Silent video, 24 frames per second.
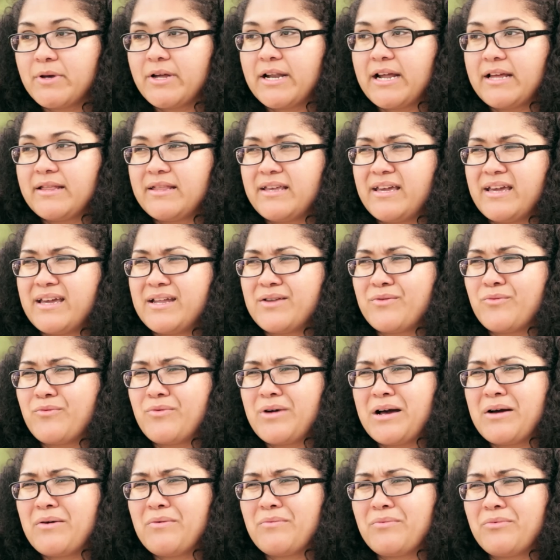but at the end,
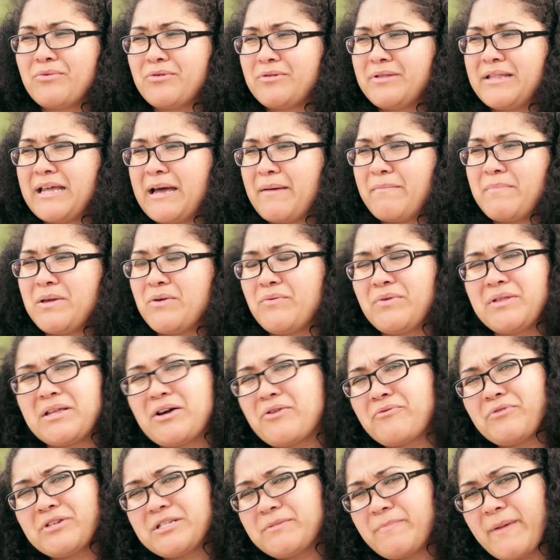what would that be
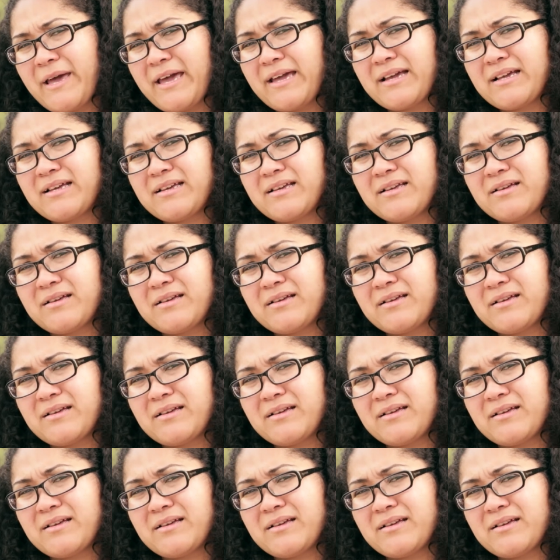without respect?